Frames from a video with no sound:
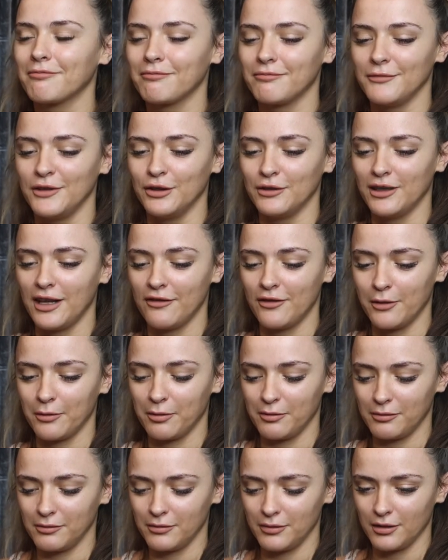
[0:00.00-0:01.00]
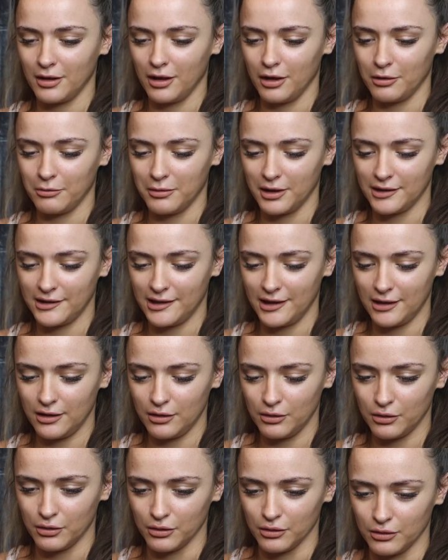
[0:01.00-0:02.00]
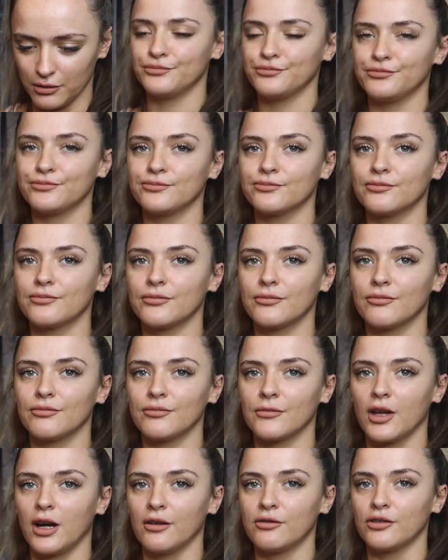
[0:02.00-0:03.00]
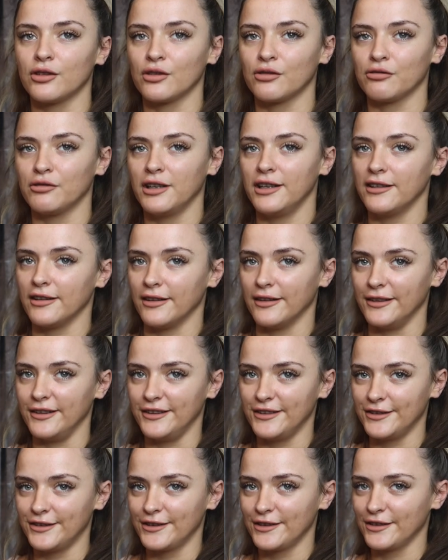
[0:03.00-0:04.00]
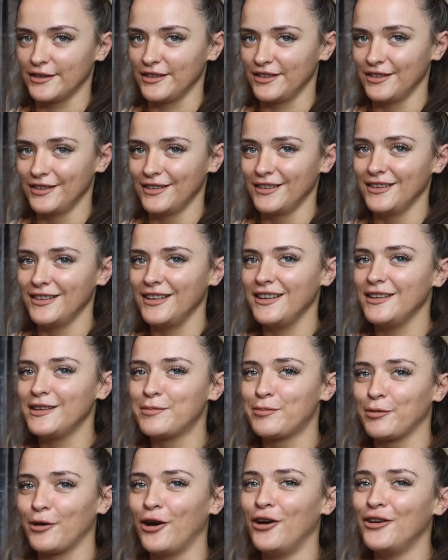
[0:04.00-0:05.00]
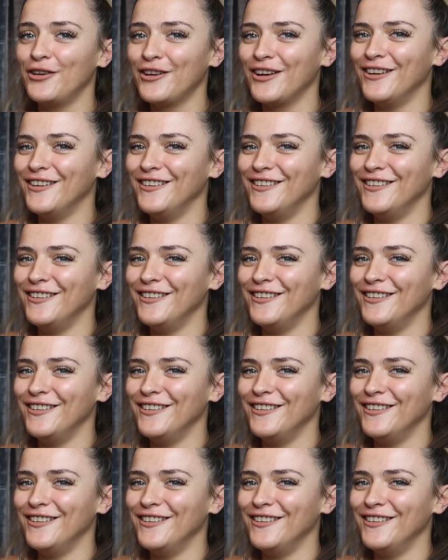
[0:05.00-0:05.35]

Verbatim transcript: you'll never, oh my dear Lord, I've just realised he's broken.